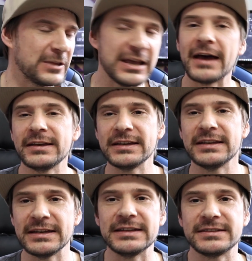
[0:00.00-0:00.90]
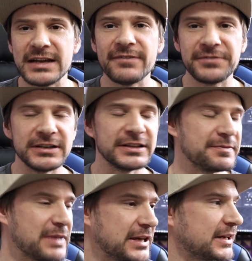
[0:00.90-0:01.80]
Yeah, it definitely
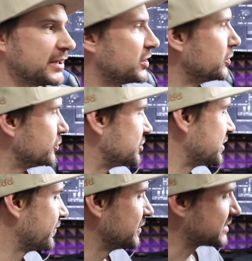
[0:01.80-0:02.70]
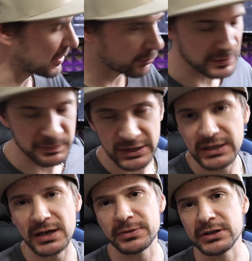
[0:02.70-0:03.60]
made a huge difference. I will be
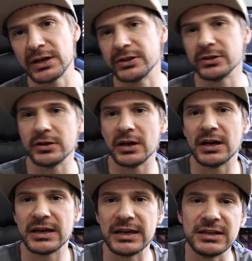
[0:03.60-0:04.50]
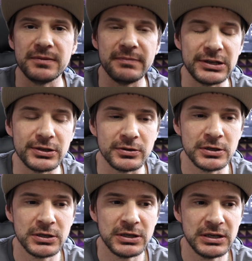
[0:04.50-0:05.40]
picking up another 80 mil
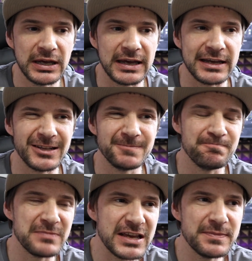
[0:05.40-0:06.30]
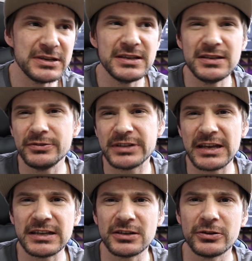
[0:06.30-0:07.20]
and maybe
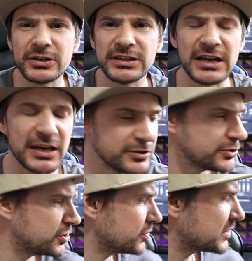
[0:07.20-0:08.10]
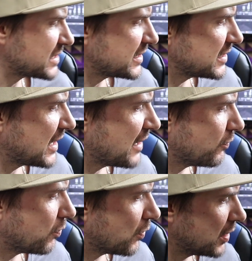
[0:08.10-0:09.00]
taking a look at the other two because I did
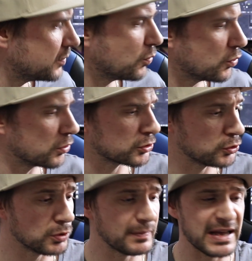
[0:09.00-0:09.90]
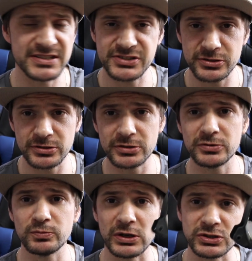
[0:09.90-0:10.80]
have one more Cool Master
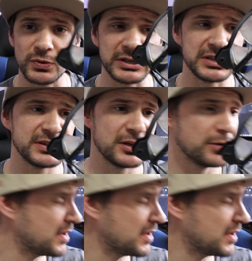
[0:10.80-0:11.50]
120 in there.